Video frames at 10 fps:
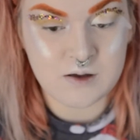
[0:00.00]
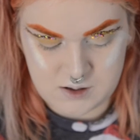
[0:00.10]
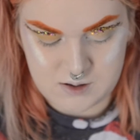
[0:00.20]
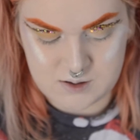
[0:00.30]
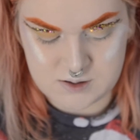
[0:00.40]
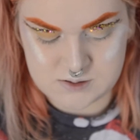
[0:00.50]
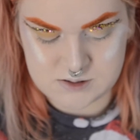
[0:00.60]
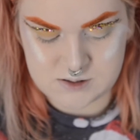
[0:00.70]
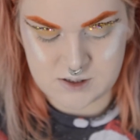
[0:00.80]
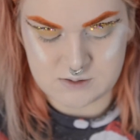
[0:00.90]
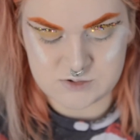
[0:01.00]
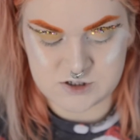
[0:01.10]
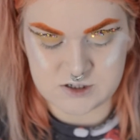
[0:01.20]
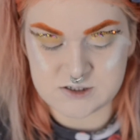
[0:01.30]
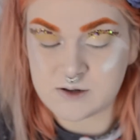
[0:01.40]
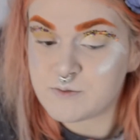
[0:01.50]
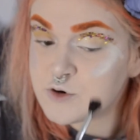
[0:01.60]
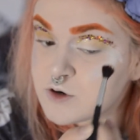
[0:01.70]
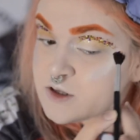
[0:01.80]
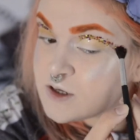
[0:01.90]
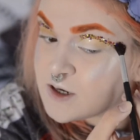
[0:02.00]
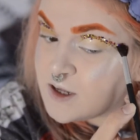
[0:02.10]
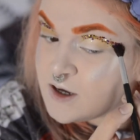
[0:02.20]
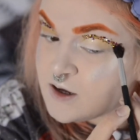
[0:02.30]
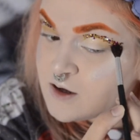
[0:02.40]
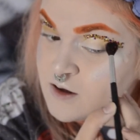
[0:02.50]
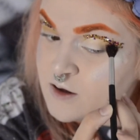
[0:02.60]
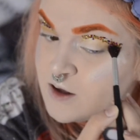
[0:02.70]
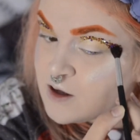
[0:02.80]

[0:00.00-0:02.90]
and then I'm just gonna dip more in the glitter.